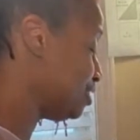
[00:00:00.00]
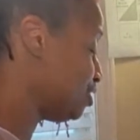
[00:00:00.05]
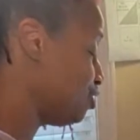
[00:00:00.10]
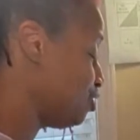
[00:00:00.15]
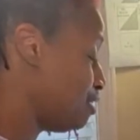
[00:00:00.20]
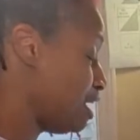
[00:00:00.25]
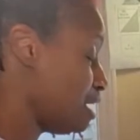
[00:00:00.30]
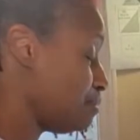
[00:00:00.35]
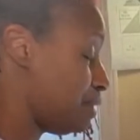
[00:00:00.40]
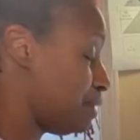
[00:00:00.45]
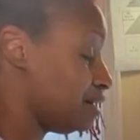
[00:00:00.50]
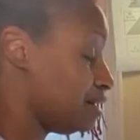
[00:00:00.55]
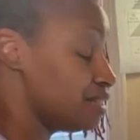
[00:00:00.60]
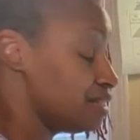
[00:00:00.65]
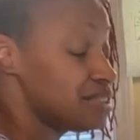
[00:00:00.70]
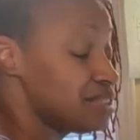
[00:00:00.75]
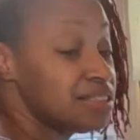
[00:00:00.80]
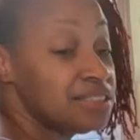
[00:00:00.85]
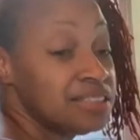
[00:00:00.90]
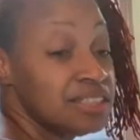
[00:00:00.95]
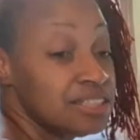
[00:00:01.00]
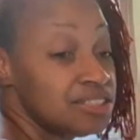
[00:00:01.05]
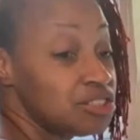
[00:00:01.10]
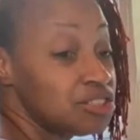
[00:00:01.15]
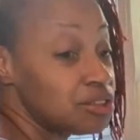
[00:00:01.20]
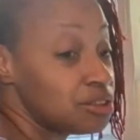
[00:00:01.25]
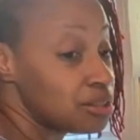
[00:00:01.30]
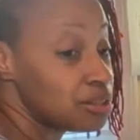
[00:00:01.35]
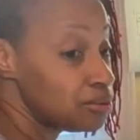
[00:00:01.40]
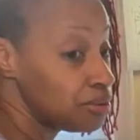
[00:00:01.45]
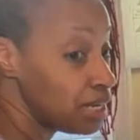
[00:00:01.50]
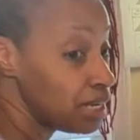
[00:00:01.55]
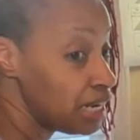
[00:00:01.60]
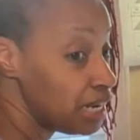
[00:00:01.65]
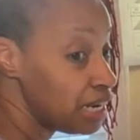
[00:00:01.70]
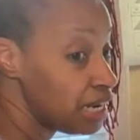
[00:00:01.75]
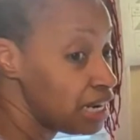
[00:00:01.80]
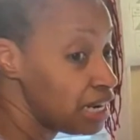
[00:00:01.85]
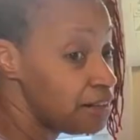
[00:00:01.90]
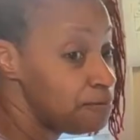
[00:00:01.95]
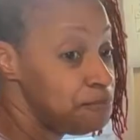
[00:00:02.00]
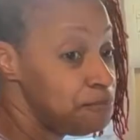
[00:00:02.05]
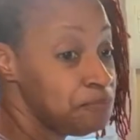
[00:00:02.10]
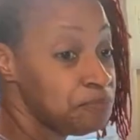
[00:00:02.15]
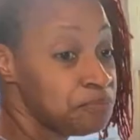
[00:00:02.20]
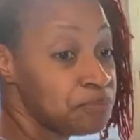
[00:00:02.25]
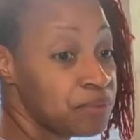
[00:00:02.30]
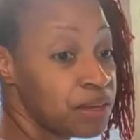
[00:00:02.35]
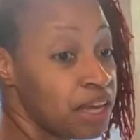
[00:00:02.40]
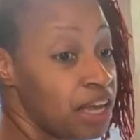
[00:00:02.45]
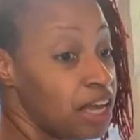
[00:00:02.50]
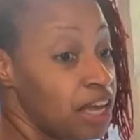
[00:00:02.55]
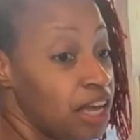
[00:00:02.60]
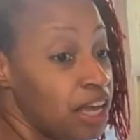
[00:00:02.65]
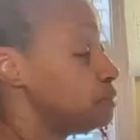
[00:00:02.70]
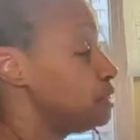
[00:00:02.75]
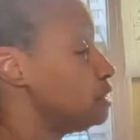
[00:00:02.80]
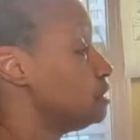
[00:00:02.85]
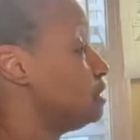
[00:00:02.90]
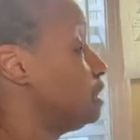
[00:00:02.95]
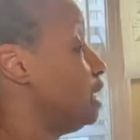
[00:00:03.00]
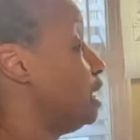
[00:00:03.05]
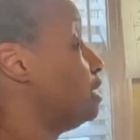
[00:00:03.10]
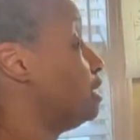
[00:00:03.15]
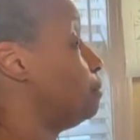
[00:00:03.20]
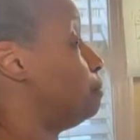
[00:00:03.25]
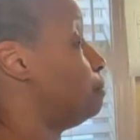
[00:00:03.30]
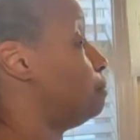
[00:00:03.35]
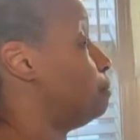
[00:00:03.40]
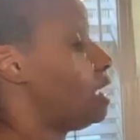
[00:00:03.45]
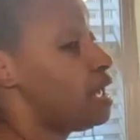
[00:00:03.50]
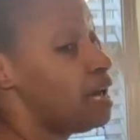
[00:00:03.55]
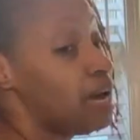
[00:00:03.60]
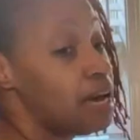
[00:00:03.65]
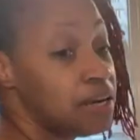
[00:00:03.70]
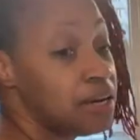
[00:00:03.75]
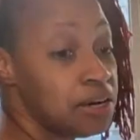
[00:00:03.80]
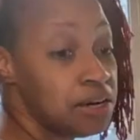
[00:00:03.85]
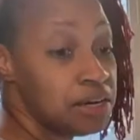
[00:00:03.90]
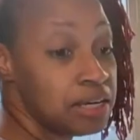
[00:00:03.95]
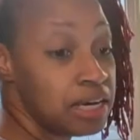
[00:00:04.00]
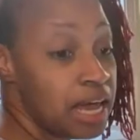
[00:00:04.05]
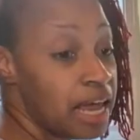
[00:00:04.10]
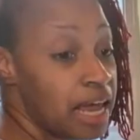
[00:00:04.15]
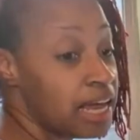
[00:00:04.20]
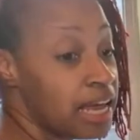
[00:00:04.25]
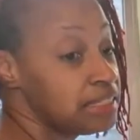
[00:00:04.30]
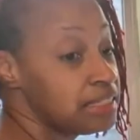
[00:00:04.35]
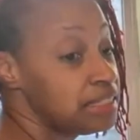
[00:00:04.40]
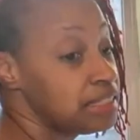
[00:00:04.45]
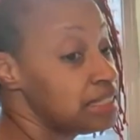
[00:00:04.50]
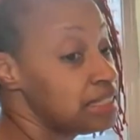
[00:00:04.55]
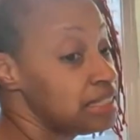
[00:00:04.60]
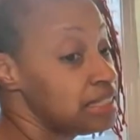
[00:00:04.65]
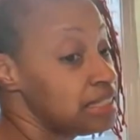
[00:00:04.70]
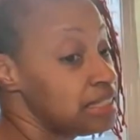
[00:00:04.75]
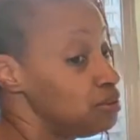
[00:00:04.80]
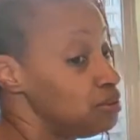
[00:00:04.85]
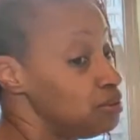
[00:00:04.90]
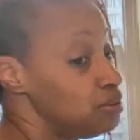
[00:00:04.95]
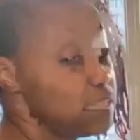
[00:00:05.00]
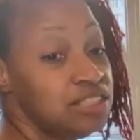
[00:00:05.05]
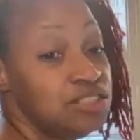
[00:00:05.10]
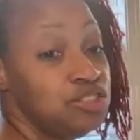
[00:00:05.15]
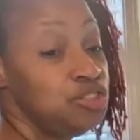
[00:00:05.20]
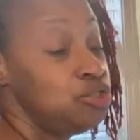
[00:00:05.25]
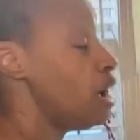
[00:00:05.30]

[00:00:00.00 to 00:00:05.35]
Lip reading: ain't bought a stitch of thread, ain't picked out a pattern, and you